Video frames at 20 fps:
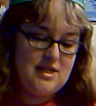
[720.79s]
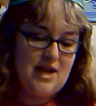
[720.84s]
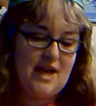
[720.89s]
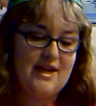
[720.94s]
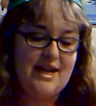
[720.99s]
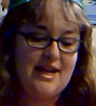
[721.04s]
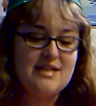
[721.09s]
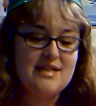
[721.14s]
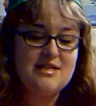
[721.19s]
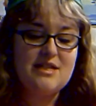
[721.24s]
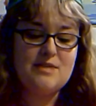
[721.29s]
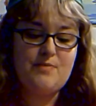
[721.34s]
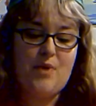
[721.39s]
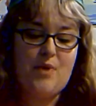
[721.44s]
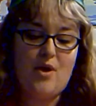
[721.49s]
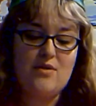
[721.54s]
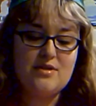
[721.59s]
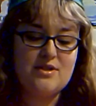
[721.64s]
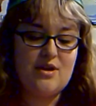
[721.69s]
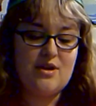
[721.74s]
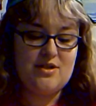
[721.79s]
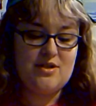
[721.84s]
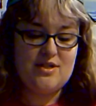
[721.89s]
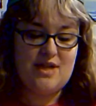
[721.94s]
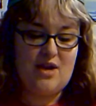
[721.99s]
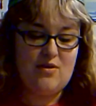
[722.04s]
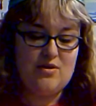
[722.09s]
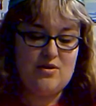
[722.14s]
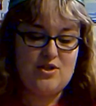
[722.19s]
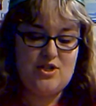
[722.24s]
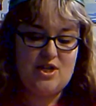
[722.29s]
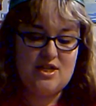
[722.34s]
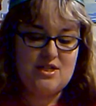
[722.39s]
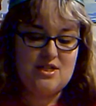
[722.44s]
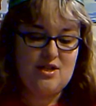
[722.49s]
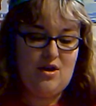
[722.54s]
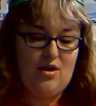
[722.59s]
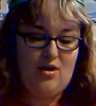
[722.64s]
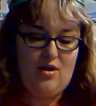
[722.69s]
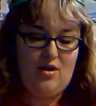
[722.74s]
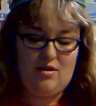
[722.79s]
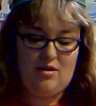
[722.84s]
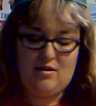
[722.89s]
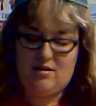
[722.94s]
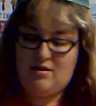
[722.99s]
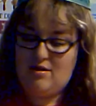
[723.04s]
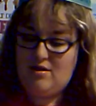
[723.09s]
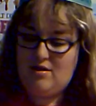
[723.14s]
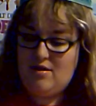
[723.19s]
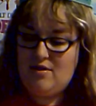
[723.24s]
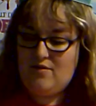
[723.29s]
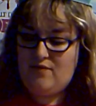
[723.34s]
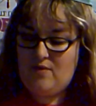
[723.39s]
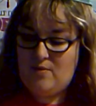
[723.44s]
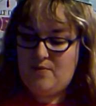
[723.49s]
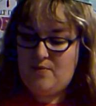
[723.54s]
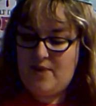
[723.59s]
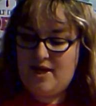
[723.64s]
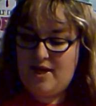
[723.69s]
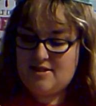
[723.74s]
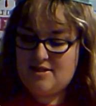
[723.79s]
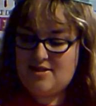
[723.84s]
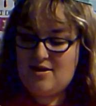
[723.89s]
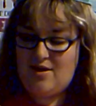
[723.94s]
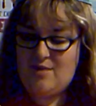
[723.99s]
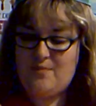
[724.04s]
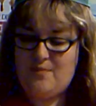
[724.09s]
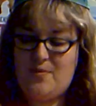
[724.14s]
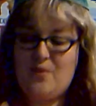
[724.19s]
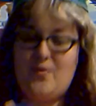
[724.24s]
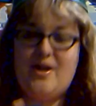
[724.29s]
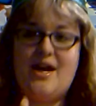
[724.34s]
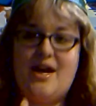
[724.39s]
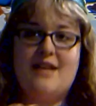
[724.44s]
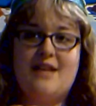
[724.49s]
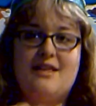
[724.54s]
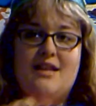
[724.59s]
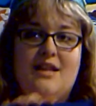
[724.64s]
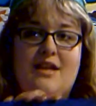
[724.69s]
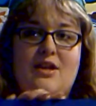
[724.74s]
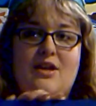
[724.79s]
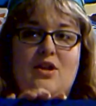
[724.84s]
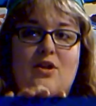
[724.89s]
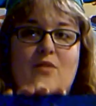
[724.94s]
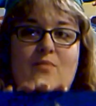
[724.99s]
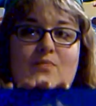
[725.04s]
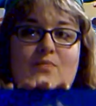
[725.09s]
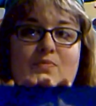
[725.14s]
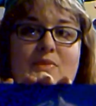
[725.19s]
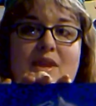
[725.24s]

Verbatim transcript: I guess these postcards now are just all from Pixar, but we got the little